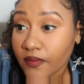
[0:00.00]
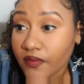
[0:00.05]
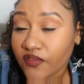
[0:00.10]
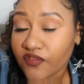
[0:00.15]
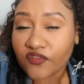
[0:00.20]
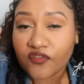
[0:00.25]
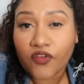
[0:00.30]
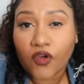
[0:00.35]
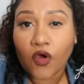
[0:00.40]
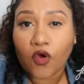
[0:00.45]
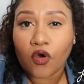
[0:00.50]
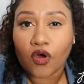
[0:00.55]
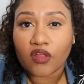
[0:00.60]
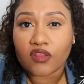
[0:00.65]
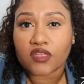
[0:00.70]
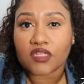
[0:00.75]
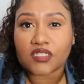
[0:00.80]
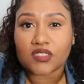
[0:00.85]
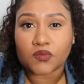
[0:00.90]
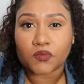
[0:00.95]
for all
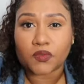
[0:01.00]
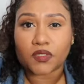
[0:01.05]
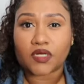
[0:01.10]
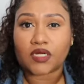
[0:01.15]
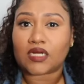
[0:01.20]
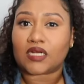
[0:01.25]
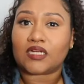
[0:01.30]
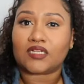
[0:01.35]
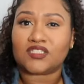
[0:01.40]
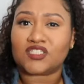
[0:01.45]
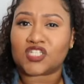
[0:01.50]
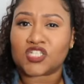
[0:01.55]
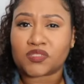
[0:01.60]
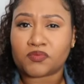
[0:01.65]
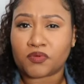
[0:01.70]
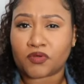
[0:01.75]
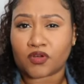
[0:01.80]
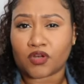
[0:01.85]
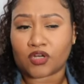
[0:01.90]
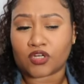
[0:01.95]
this work,
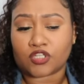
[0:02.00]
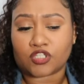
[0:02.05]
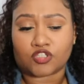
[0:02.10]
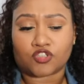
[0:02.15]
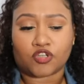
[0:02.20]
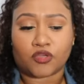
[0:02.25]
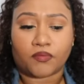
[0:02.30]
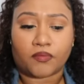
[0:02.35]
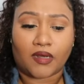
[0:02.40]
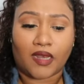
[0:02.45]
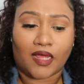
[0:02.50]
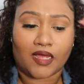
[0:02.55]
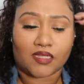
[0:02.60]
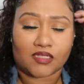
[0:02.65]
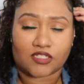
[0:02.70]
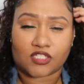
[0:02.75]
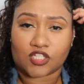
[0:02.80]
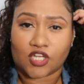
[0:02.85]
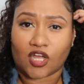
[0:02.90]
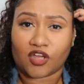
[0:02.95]
just put on a strip
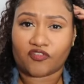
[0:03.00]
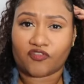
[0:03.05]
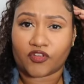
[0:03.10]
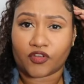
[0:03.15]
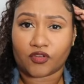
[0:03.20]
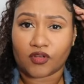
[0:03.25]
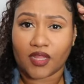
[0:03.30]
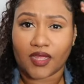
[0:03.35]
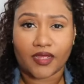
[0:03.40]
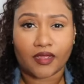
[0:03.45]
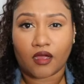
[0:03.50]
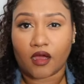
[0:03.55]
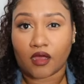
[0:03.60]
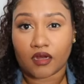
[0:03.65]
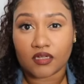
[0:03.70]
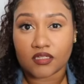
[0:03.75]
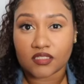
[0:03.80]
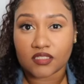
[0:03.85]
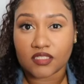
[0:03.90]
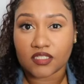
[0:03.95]
lash, I feel like,
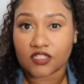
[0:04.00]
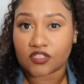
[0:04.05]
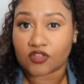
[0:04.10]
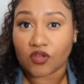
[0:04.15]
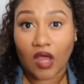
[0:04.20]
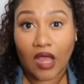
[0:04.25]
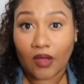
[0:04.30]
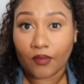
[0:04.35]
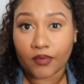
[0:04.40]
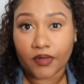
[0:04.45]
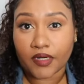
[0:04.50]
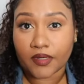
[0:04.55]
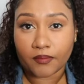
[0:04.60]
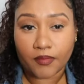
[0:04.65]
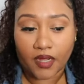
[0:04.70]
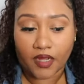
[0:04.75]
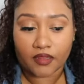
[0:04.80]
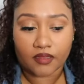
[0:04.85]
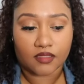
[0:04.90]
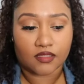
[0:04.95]
honestly. So I wouldn't
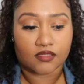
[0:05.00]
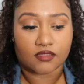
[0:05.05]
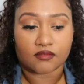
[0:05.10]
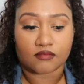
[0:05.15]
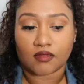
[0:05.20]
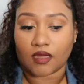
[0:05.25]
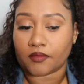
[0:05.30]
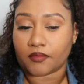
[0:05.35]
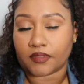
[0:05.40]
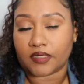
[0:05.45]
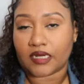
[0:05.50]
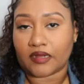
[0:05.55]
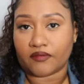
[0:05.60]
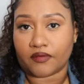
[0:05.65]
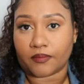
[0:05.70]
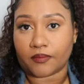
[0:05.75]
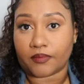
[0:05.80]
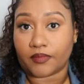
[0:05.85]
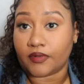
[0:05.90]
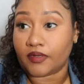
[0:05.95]
buy this. I would
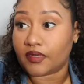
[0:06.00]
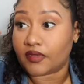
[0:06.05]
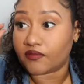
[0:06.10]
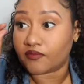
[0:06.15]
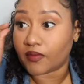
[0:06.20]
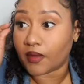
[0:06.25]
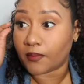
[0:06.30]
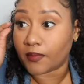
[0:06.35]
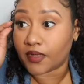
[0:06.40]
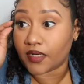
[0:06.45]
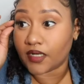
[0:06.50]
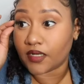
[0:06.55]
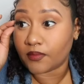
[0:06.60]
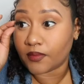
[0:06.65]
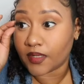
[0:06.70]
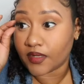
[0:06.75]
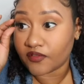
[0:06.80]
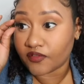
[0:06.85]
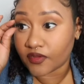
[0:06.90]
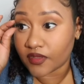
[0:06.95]
never give my money
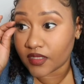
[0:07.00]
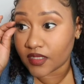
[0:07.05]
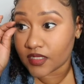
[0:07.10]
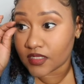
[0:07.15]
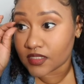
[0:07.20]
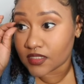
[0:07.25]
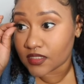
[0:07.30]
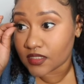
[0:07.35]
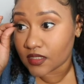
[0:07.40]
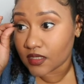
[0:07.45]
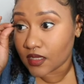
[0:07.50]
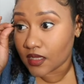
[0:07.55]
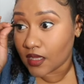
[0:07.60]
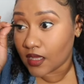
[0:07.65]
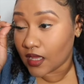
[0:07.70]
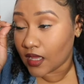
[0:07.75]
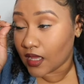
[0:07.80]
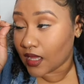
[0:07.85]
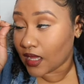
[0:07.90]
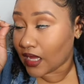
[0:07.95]
away for this.
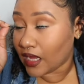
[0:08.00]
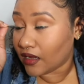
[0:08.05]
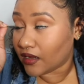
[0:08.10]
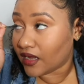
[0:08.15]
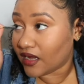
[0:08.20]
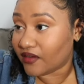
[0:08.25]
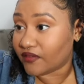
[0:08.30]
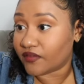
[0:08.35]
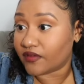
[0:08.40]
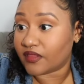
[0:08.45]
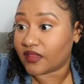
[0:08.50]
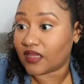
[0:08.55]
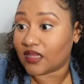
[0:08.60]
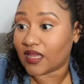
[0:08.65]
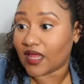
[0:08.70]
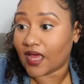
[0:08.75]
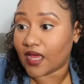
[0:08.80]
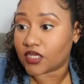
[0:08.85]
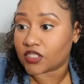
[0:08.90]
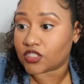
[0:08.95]
However, the
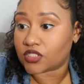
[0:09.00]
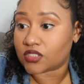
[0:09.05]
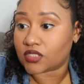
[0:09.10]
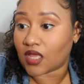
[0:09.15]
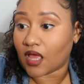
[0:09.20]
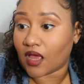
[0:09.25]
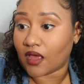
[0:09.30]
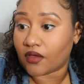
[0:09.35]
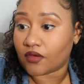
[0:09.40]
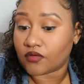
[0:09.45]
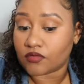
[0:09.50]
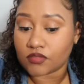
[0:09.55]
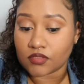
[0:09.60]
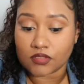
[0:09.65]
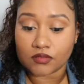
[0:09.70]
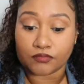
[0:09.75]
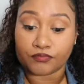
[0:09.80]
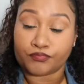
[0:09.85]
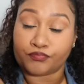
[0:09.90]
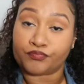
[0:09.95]
lash
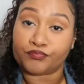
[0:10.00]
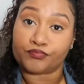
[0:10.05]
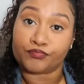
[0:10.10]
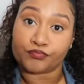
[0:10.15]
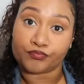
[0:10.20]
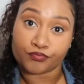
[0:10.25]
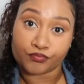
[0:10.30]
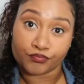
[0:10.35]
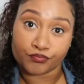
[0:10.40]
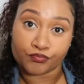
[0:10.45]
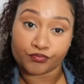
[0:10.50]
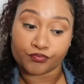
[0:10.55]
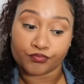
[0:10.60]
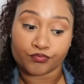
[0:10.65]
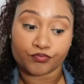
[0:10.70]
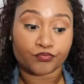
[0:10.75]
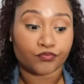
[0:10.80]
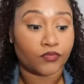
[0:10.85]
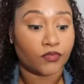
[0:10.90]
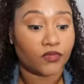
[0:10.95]
styles
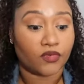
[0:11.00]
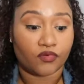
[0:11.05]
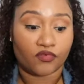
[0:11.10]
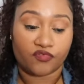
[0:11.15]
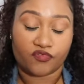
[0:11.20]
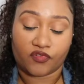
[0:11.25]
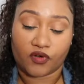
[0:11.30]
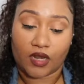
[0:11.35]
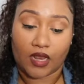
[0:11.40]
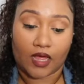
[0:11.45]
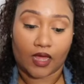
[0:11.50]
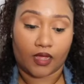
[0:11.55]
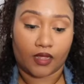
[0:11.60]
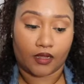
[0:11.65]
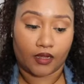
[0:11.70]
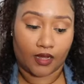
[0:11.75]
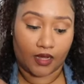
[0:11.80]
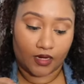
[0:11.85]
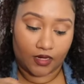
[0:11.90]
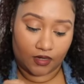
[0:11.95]

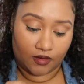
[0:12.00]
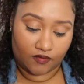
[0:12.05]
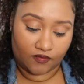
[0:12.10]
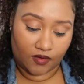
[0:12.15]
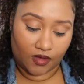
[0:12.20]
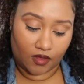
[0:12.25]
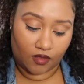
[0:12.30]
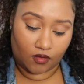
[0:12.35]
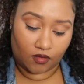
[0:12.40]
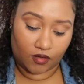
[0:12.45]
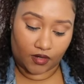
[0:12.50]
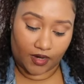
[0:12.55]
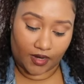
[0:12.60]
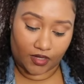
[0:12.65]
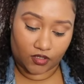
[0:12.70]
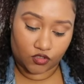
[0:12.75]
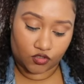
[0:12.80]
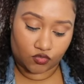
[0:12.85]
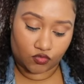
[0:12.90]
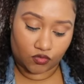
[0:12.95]
fly. I love how
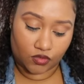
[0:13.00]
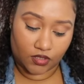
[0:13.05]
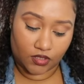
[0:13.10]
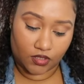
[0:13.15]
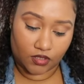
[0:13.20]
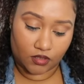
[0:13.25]
natural they